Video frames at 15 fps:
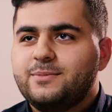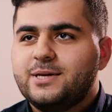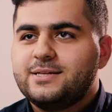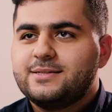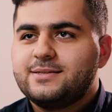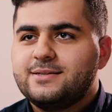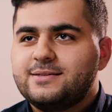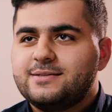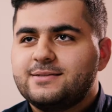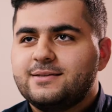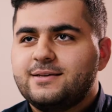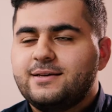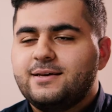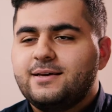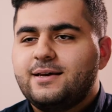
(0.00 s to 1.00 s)
basis
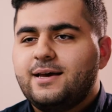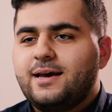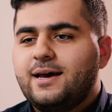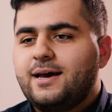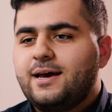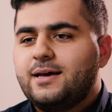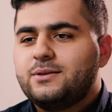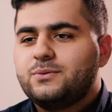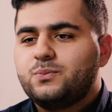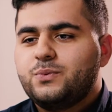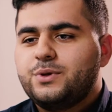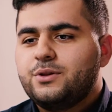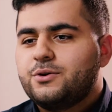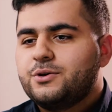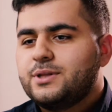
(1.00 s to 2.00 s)
and
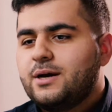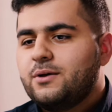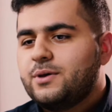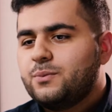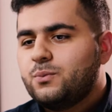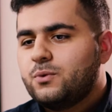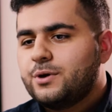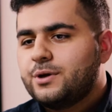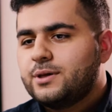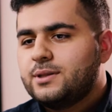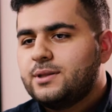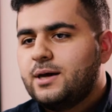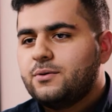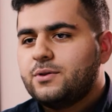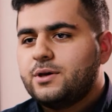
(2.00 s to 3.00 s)
we learned how they
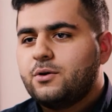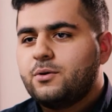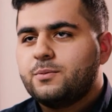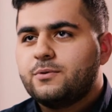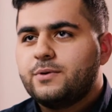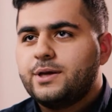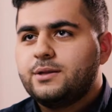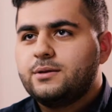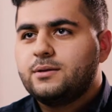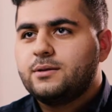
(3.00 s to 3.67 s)
work and how they operate.